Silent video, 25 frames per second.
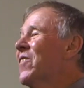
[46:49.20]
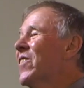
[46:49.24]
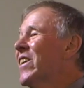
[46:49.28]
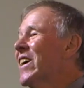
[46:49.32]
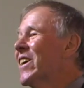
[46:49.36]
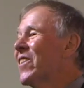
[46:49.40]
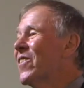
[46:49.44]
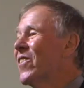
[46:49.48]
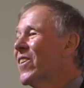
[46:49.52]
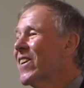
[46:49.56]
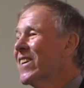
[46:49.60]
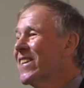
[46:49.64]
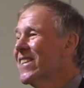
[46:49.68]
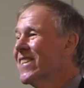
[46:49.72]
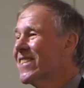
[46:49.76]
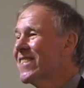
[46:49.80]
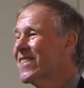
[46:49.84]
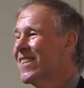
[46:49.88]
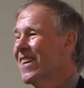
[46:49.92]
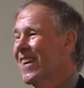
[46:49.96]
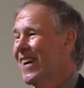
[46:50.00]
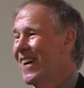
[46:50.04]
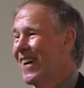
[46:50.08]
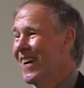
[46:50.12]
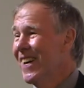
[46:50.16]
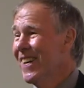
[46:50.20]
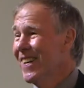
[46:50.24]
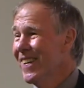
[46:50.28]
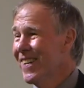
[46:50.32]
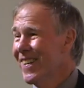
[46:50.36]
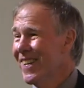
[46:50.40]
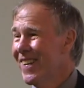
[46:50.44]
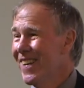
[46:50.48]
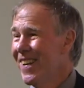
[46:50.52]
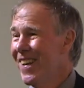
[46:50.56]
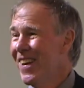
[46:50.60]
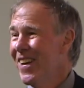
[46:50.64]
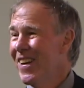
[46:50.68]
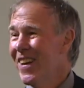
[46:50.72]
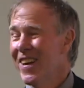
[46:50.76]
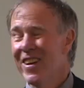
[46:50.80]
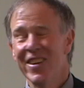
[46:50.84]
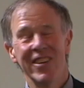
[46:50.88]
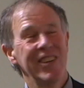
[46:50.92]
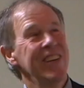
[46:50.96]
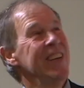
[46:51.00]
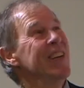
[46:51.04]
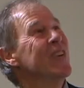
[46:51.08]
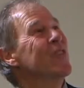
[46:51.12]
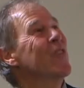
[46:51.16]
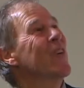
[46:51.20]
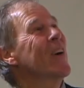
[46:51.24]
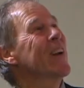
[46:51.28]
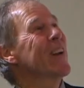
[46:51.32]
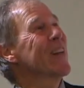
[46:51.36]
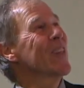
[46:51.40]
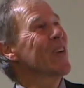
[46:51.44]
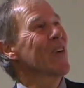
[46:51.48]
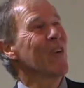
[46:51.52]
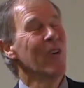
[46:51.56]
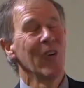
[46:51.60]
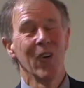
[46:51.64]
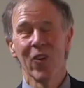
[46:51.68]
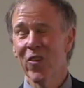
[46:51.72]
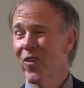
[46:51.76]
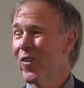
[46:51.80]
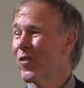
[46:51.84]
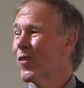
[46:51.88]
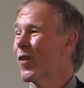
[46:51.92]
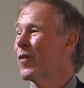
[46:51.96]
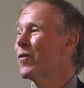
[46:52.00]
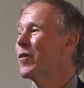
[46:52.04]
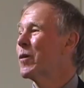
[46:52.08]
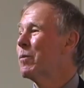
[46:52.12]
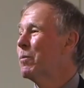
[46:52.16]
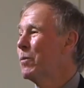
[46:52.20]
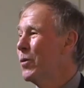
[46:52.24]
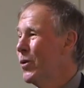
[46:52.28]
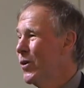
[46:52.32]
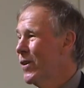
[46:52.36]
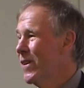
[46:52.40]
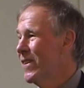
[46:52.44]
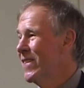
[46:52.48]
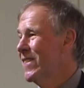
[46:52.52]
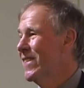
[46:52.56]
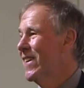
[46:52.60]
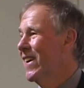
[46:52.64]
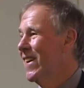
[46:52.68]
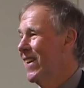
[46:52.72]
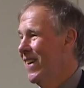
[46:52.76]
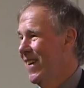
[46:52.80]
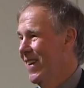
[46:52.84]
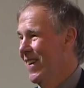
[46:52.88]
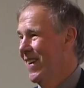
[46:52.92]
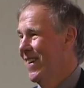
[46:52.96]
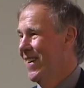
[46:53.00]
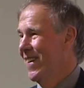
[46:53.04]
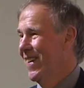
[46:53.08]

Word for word: Peter Brukner's slide. She's one of the authors of the Pure Study.